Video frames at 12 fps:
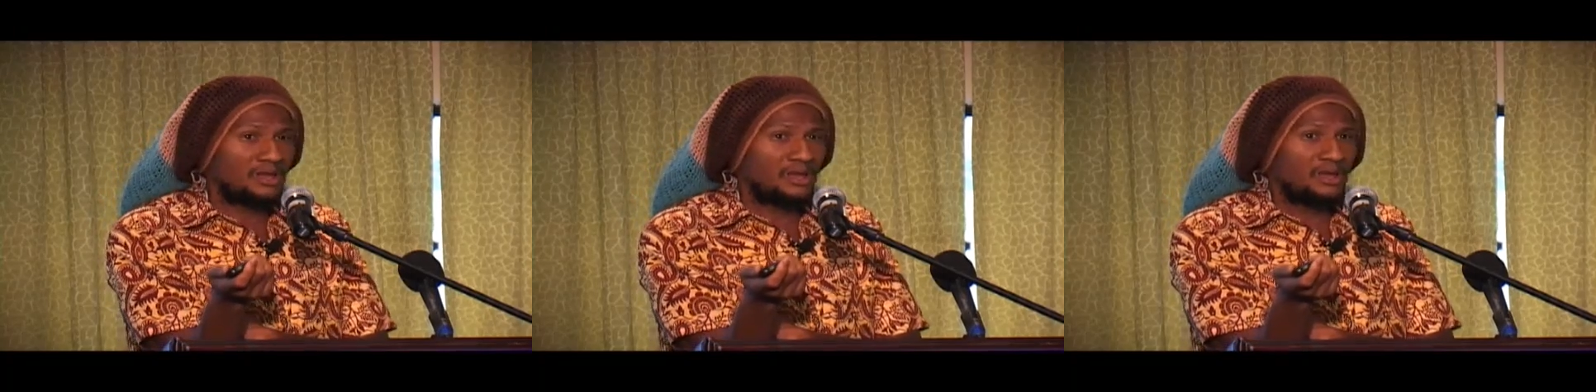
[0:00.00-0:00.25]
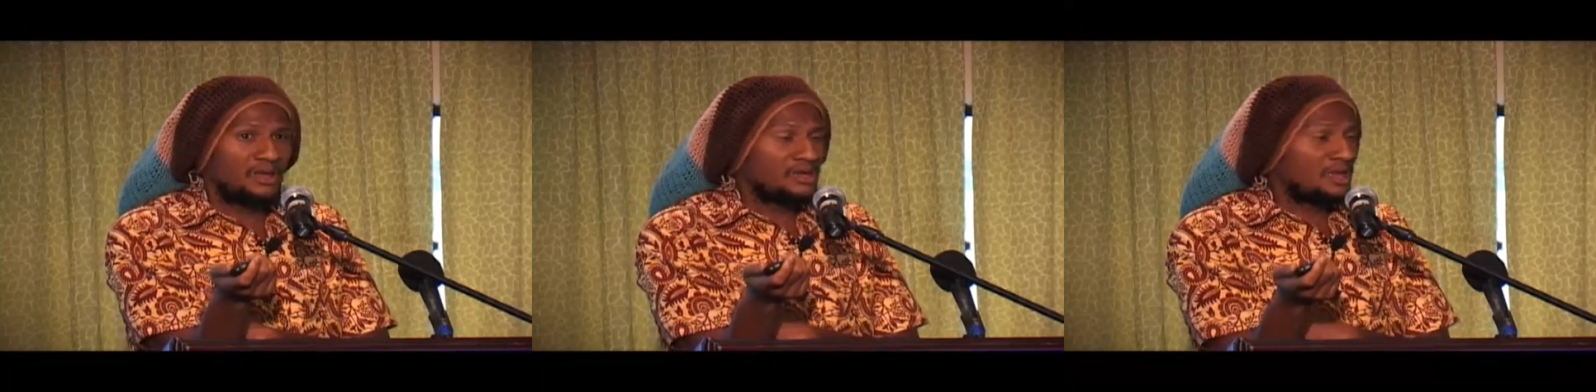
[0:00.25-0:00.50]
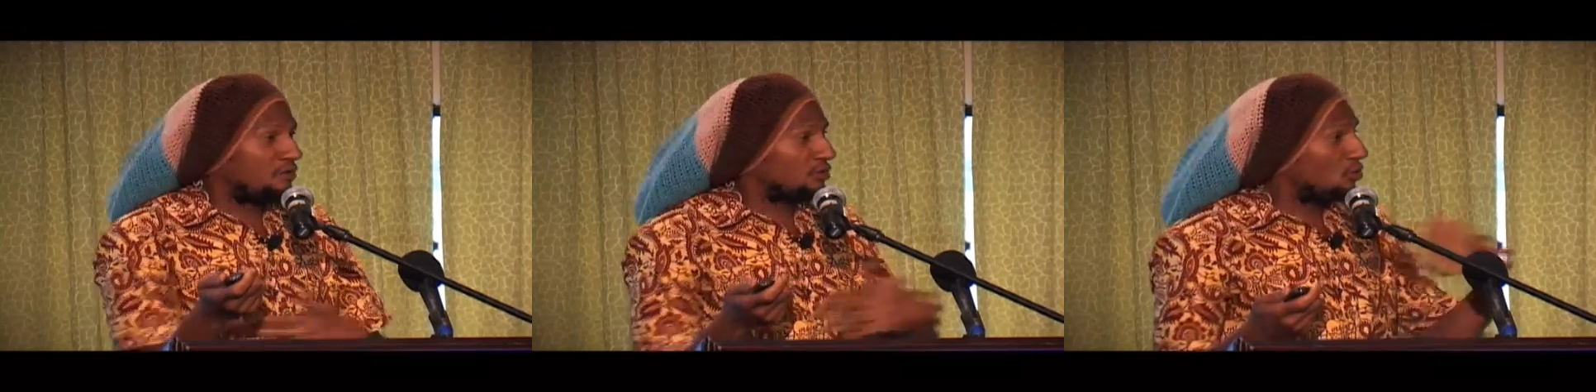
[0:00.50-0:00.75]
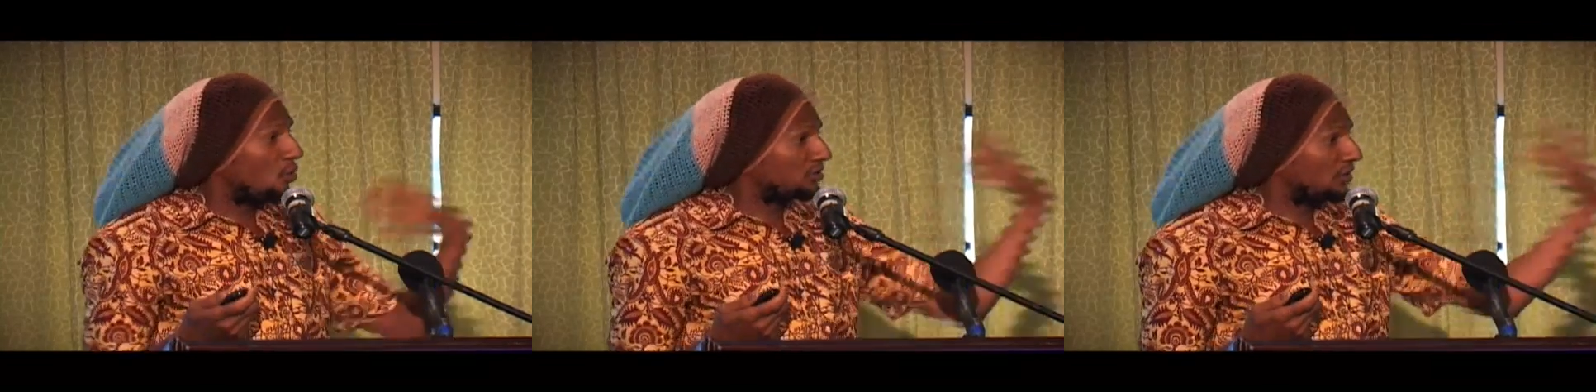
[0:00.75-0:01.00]
You
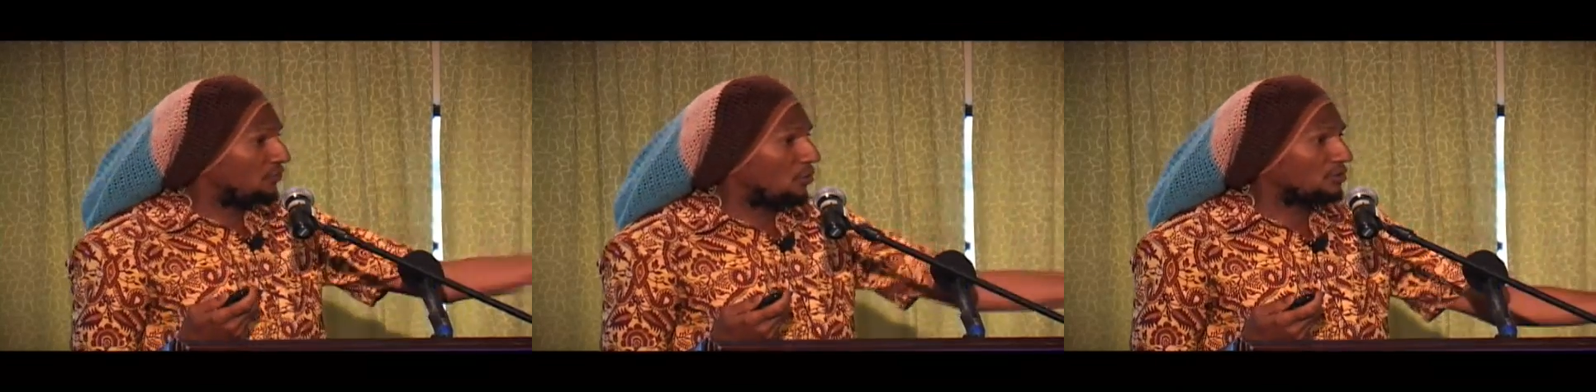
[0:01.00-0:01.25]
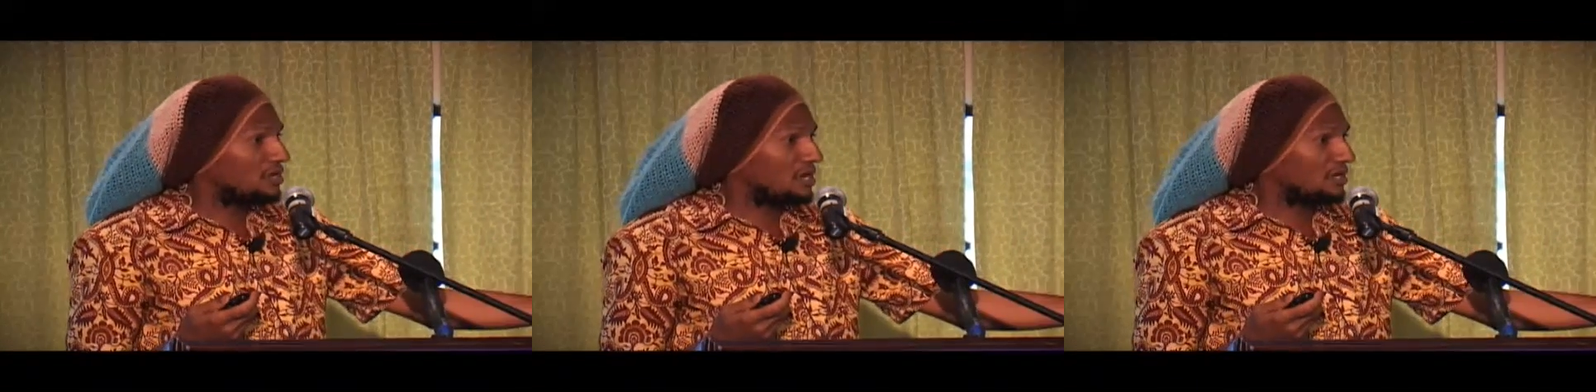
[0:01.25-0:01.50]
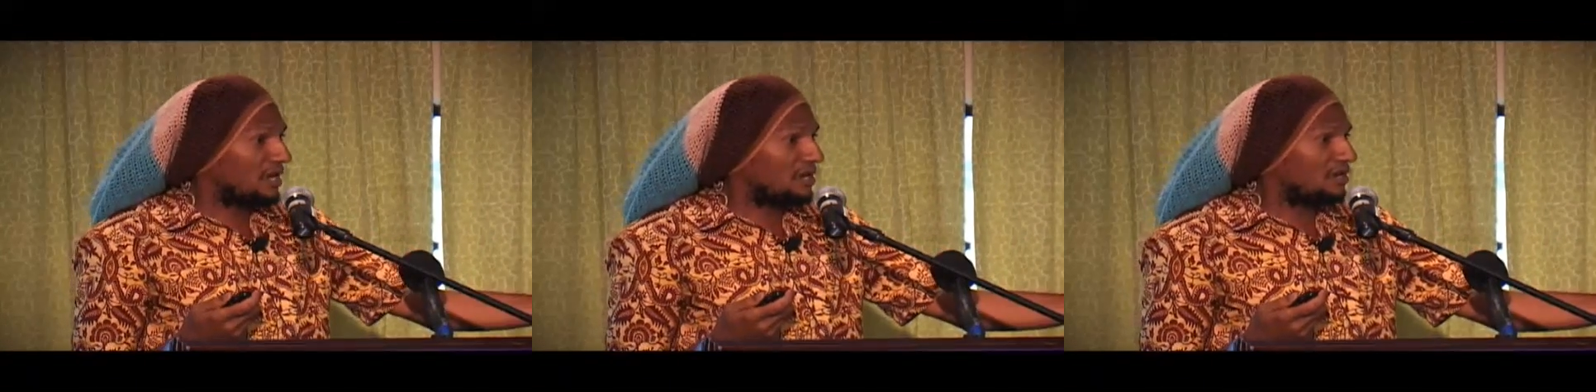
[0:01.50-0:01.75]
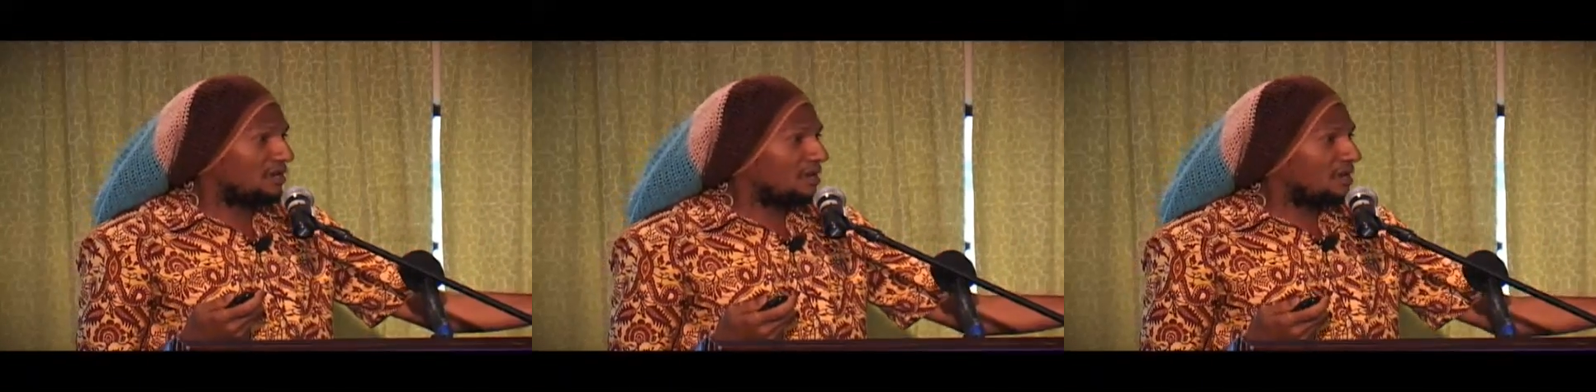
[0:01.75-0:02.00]
have the Scotia
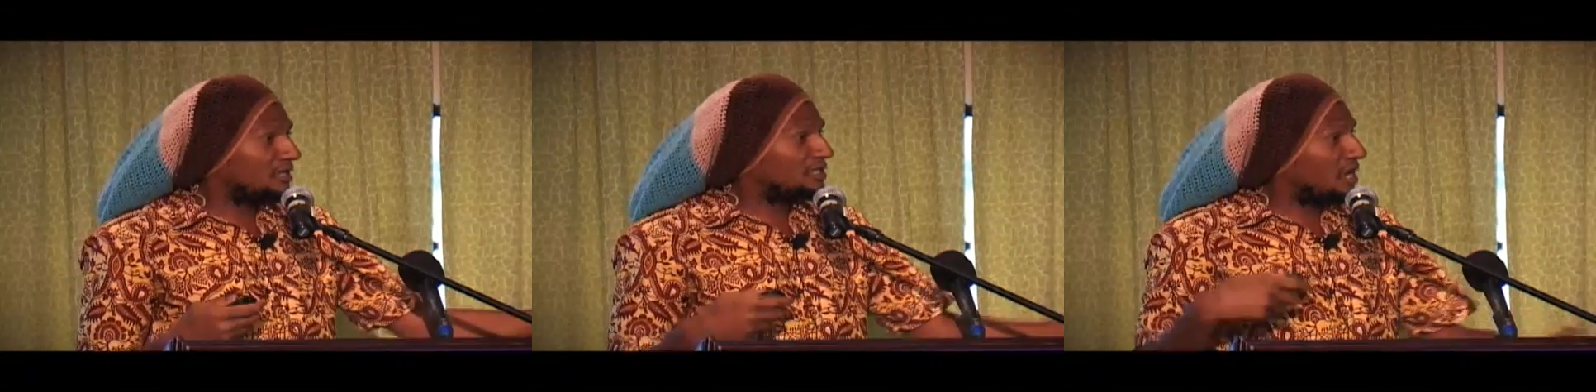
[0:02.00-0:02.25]
Foundation.